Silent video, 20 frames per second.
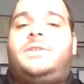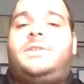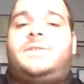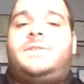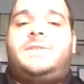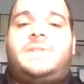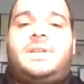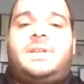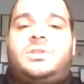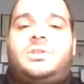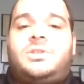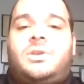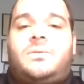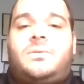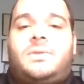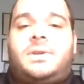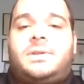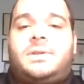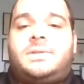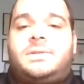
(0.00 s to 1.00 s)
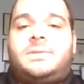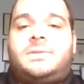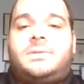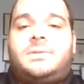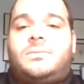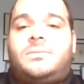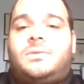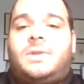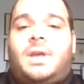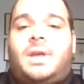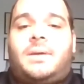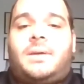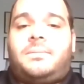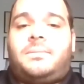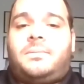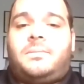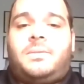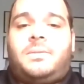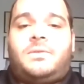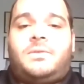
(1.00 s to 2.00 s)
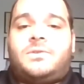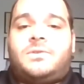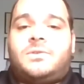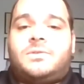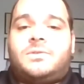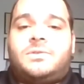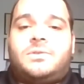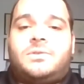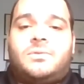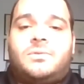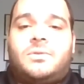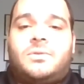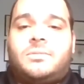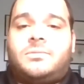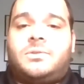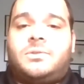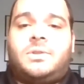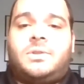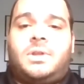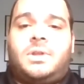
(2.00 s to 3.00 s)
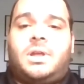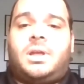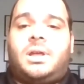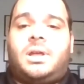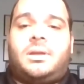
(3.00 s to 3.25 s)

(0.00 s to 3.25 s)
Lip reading: Real estate showings will not be returned to normal.